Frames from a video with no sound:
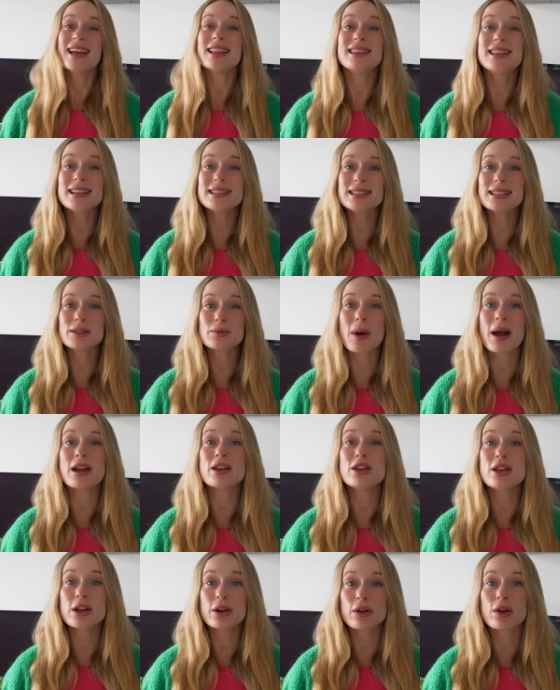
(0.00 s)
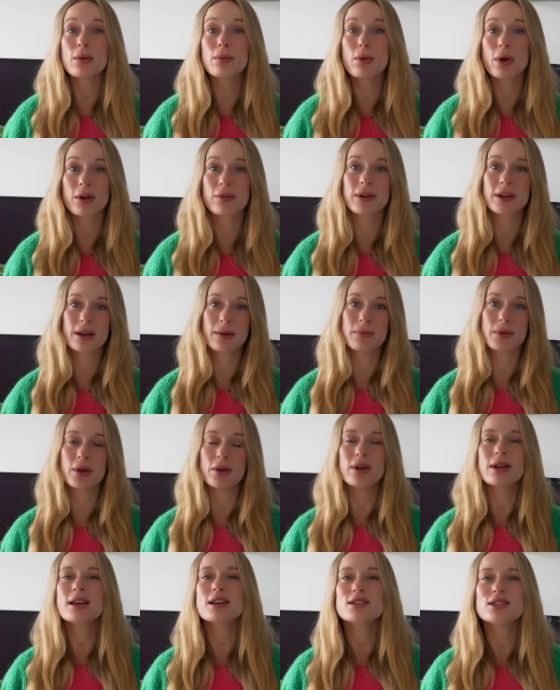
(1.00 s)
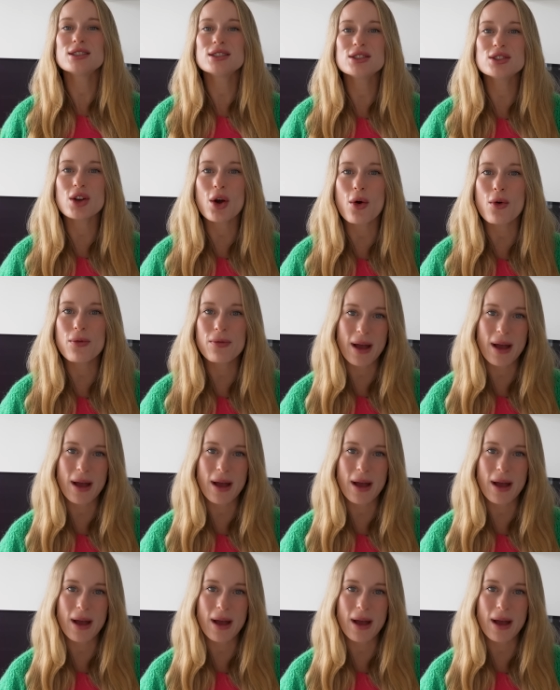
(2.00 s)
This is why neuromorphic computing is so